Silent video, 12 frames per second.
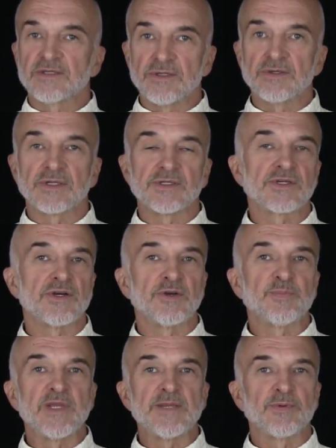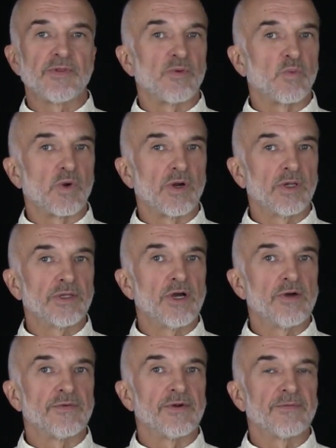to concerned people the world
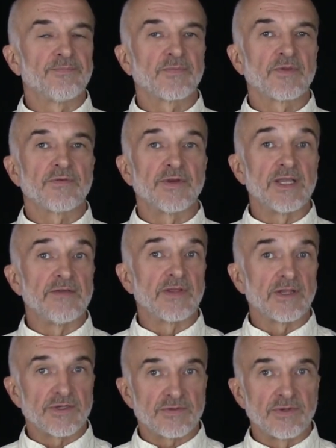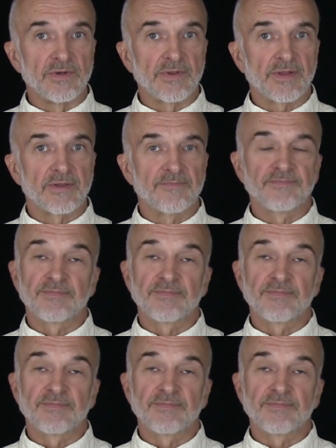over for giving the truth